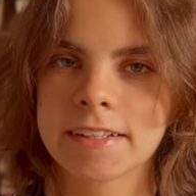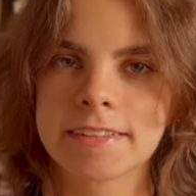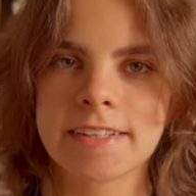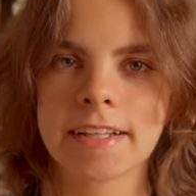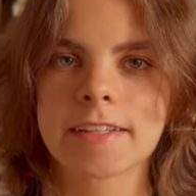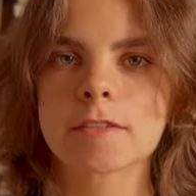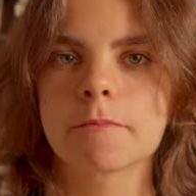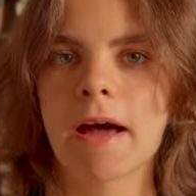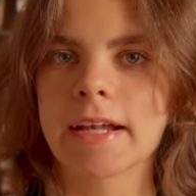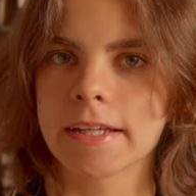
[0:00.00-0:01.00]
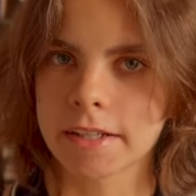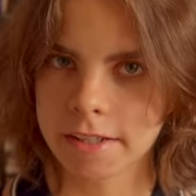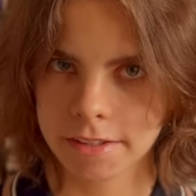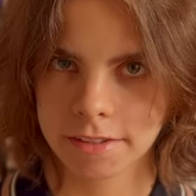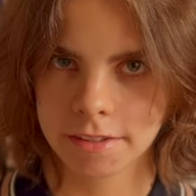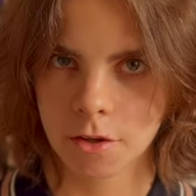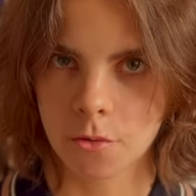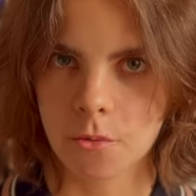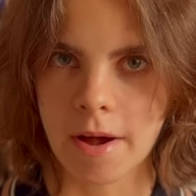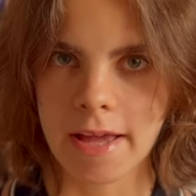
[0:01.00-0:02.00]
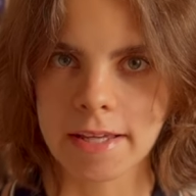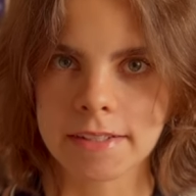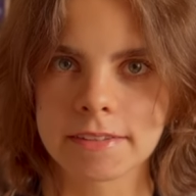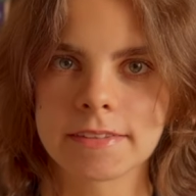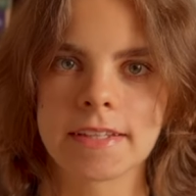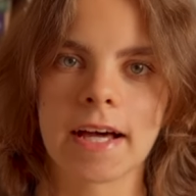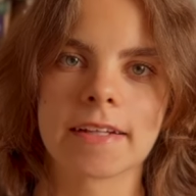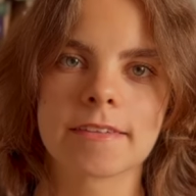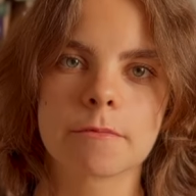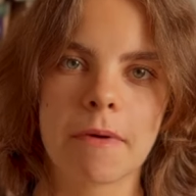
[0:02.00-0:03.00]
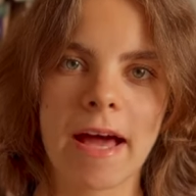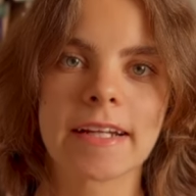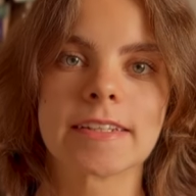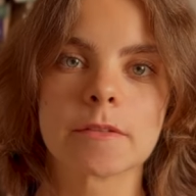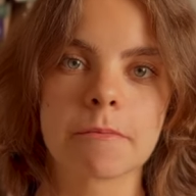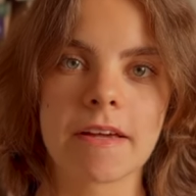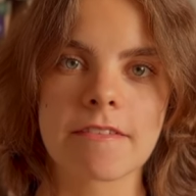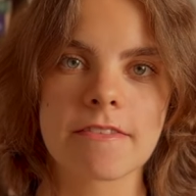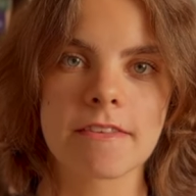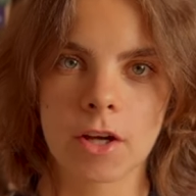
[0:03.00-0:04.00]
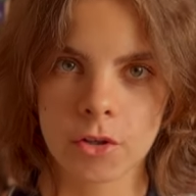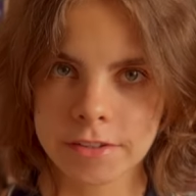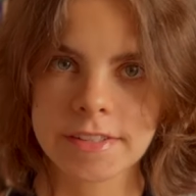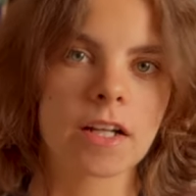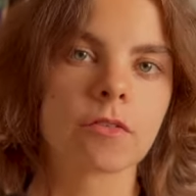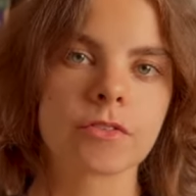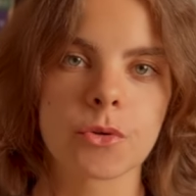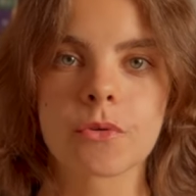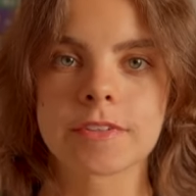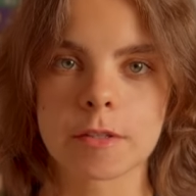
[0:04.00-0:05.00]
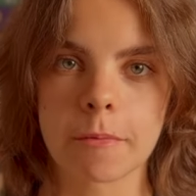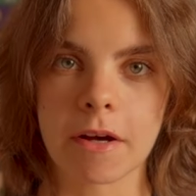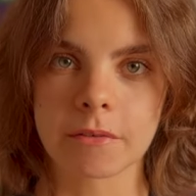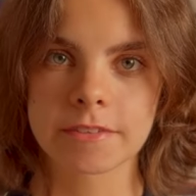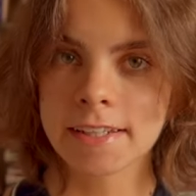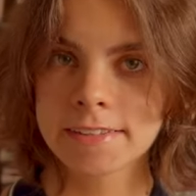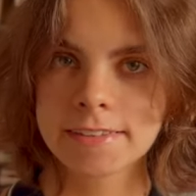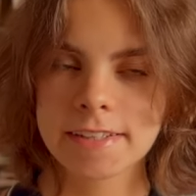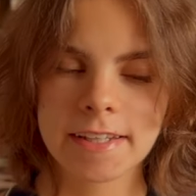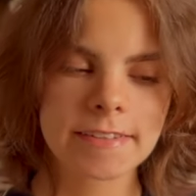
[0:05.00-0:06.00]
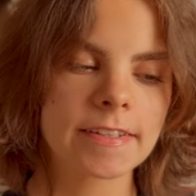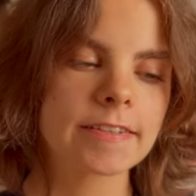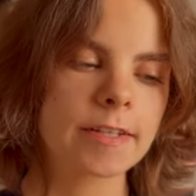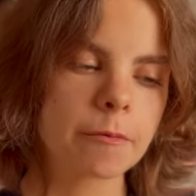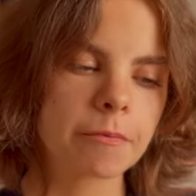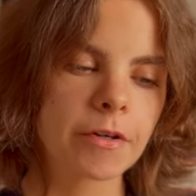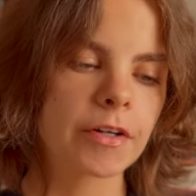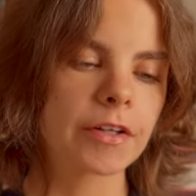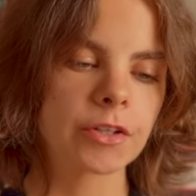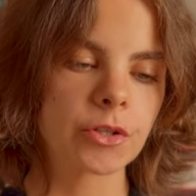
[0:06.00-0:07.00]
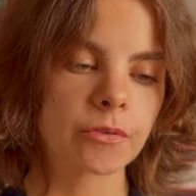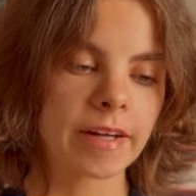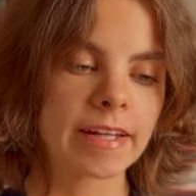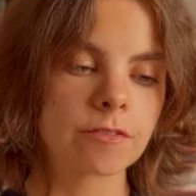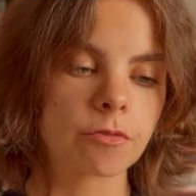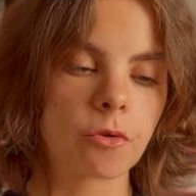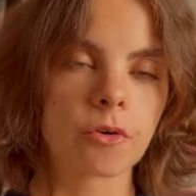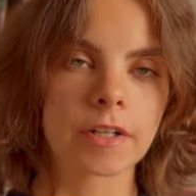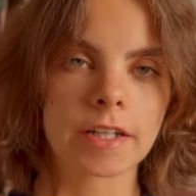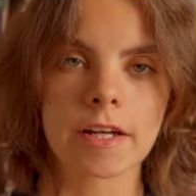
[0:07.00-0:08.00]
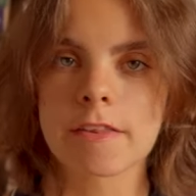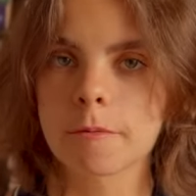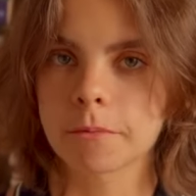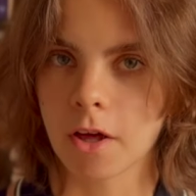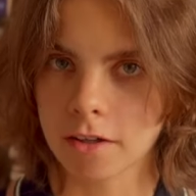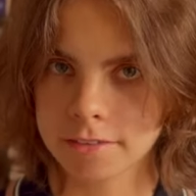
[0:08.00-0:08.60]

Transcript: talismanic way that Patti Smith herself talks about. This isn't a book you read for the plot.